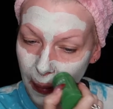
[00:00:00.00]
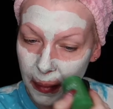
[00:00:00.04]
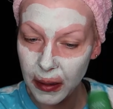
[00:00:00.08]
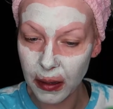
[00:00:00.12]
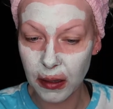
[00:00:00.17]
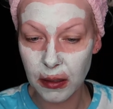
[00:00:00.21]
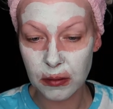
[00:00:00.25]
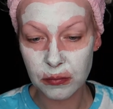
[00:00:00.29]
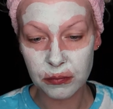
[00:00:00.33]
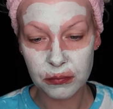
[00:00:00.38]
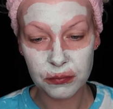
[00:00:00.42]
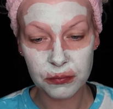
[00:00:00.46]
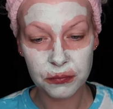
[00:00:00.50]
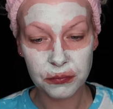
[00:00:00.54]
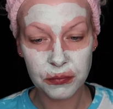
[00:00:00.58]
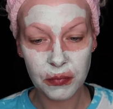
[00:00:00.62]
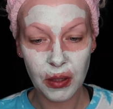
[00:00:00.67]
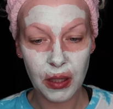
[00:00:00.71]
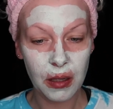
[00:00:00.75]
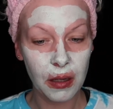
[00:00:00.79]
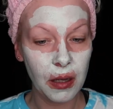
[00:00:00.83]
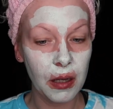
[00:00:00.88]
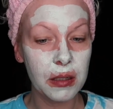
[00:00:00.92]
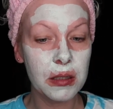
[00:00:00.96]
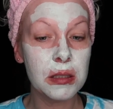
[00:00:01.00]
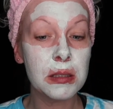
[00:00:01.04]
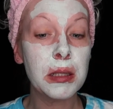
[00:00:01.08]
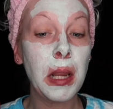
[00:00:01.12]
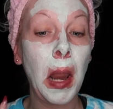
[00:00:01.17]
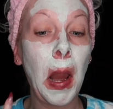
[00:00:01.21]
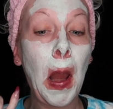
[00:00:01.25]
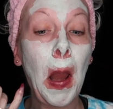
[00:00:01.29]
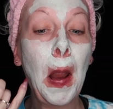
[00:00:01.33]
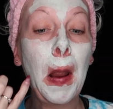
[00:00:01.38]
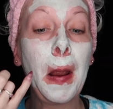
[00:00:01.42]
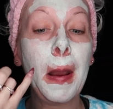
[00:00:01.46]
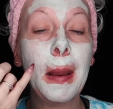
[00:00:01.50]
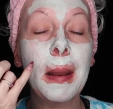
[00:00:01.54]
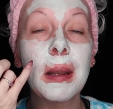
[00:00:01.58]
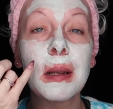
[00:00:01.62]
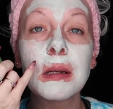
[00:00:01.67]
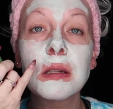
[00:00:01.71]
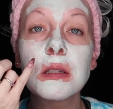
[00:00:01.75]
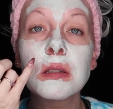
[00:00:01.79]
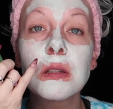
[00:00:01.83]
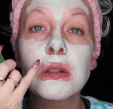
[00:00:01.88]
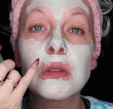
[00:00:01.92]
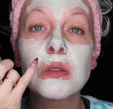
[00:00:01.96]
Yeah, I just can't get
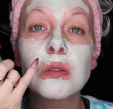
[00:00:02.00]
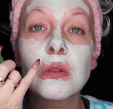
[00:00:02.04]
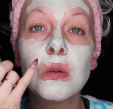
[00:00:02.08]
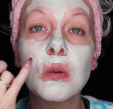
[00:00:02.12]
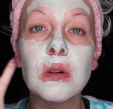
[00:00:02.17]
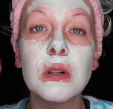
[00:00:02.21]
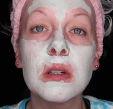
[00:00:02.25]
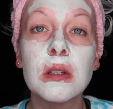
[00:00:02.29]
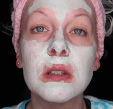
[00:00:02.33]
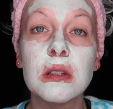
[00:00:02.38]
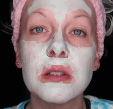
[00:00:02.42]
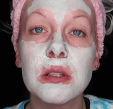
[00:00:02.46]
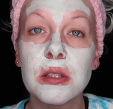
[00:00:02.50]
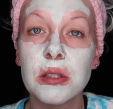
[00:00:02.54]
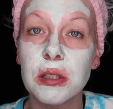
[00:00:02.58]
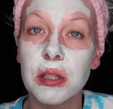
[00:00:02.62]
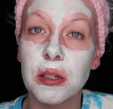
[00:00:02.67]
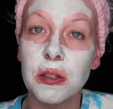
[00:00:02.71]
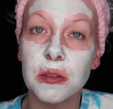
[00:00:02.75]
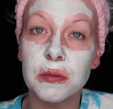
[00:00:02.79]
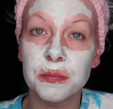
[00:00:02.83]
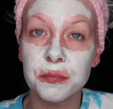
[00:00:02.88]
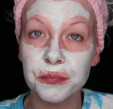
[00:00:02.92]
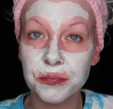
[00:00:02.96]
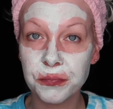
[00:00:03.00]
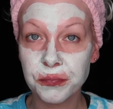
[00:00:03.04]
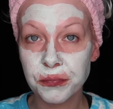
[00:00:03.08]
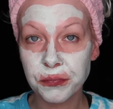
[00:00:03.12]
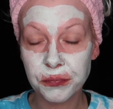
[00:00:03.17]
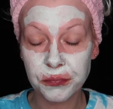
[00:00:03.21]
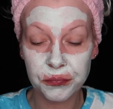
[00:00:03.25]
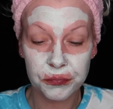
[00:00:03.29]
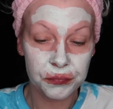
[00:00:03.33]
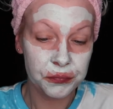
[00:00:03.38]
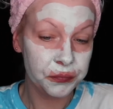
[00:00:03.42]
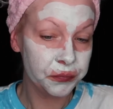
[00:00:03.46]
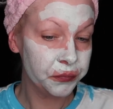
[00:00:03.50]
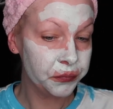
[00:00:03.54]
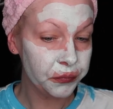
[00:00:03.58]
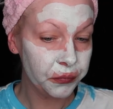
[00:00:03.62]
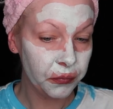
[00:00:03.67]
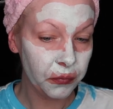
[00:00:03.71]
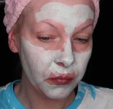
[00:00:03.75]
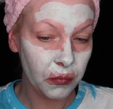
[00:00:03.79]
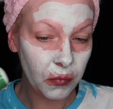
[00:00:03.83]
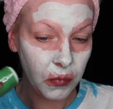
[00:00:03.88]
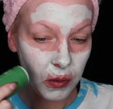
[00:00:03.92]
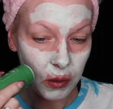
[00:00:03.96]
into those corners, so
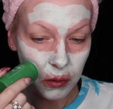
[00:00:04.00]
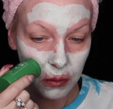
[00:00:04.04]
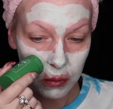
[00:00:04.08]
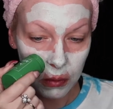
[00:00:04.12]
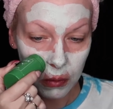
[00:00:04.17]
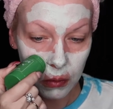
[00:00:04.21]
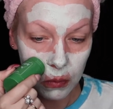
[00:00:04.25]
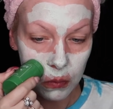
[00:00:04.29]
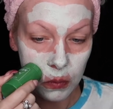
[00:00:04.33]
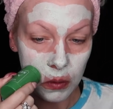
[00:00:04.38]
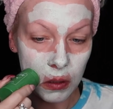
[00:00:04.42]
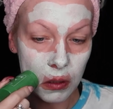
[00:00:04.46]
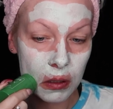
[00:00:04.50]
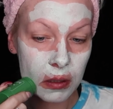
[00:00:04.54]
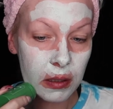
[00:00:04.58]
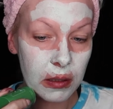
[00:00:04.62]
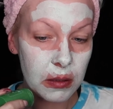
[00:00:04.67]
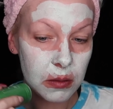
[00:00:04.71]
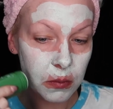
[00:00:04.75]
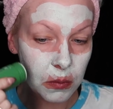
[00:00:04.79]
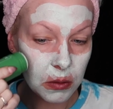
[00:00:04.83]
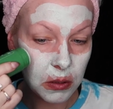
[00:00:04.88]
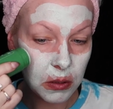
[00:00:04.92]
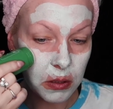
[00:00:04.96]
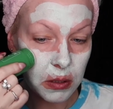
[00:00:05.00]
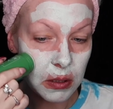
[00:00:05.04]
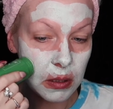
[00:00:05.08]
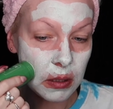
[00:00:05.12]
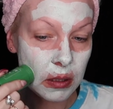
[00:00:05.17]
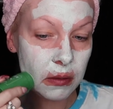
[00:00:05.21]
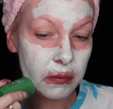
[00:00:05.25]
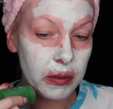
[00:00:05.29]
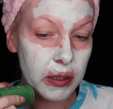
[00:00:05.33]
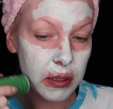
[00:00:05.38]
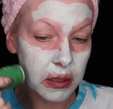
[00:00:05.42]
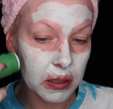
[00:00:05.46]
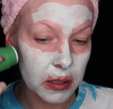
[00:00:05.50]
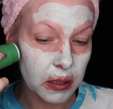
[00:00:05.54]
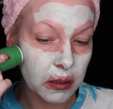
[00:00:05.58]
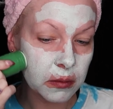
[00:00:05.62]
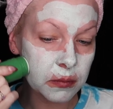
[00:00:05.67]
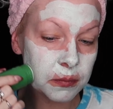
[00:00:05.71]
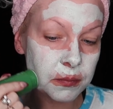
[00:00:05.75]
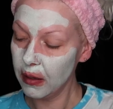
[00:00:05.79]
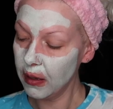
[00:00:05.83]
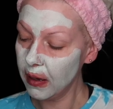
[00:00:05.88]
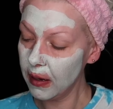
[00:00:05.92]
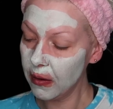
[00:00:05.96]
well, I guess we'll just leave it.
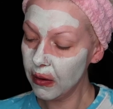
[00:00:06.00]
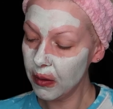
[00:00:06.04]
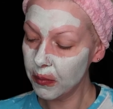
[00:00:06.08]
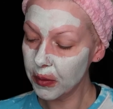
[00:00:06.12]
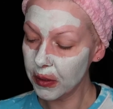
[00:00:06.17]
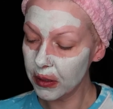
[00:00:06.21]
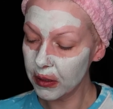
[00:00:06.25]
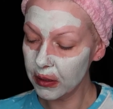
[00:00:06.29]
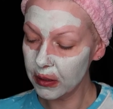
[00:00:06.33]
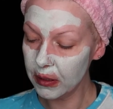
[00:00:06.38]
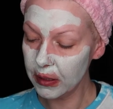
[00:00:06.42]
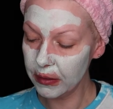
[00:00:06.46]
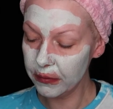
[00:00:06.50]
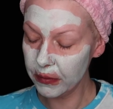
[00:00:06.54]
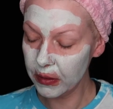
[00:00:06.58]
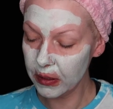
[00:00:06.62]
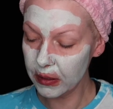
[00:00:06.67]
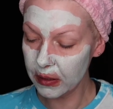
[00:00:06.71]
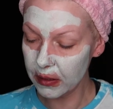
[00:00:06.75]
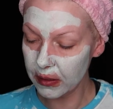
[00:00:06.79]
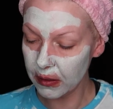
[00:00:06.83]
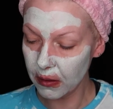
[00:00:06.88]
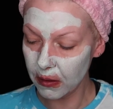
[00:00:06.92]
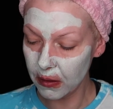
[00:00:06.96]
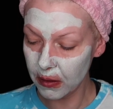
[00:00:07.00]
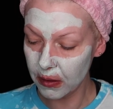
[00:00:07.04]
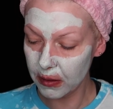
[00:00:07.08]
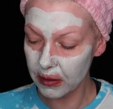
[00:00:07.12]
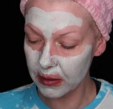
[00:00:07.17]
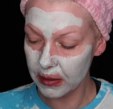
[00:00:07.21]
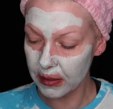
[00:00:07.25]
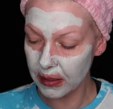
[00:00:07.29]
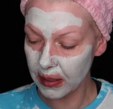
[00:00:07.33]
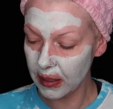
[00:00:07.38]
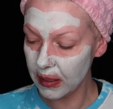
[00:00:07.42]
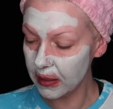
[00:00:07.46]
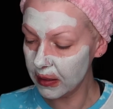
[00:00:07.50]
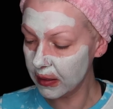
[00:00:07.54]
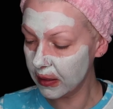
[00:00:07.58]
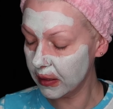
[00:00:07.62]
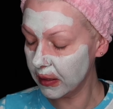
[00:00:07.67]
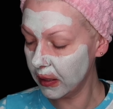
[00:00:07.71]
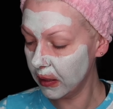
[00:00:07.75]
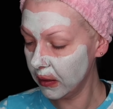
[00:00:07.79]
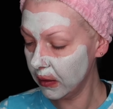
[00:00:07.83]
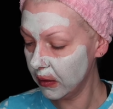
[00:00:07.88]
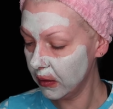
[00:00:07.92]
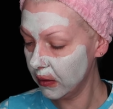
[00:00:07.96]
Now I'm gonna leave this on. It
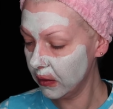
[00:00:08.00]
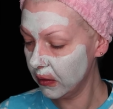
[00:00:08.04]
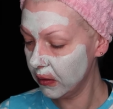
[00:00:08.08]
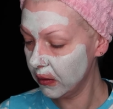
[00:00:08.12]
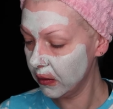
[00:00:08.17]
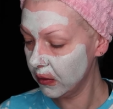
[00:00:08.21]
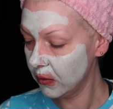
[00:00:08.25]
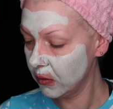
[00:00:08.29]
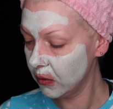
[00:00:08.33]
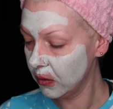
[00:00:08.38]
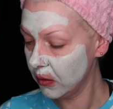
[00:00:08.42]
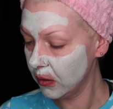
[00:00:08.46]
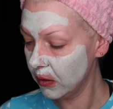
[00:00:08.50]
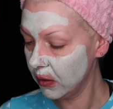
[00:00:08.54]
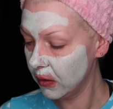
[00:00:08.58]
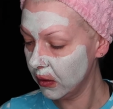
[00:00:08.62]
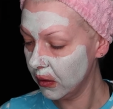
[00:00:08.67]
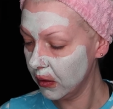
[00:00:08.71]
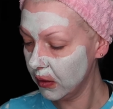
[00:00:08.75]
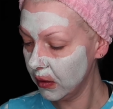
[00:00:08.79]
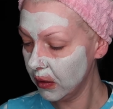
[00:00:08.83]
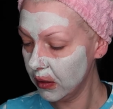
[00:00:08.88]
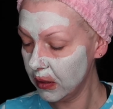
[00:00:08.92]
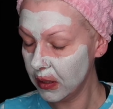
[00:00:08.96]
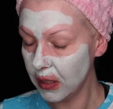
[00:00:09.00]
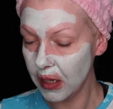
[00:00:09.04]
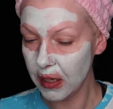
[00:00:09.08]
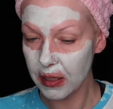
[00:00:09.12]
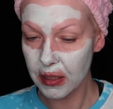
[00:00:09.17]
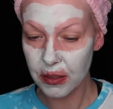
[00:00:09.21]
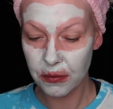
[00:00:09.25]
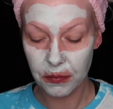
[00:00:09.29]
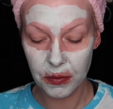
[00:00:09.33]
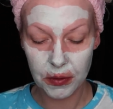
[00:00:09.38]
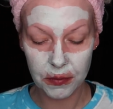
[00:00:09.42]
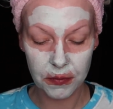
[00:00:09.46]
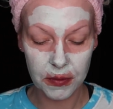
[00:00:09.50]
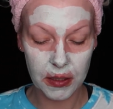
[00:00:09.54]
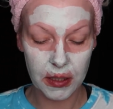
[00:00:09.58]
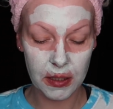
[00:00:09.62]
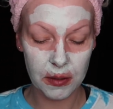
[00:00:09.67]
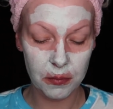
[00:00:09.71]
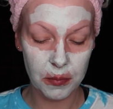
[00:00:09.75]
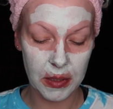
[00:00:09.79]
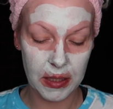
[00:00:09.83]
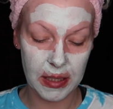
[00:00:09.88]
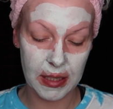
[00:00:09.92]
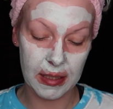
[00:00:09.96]
says 10 to
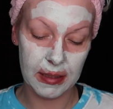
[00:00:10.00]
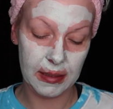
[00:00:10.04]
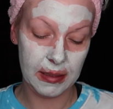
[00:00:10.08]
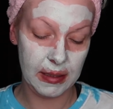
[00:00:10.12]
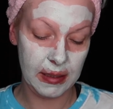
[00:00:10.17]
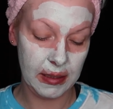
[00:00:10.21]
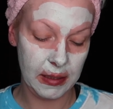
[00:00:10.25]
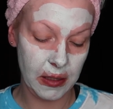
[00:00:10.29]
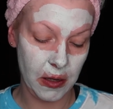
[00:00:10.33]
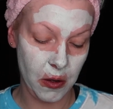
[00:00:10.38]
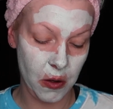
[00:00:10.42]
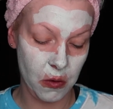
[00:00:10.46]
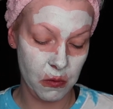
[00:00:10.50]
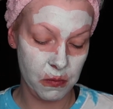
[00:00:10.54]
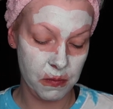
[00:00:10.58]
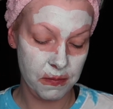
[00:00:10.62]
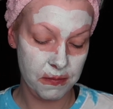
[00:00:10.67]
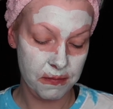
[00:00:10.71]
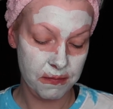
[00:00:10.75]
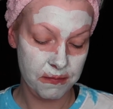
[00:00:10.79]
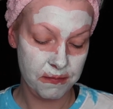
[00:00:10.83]
15 minutes, so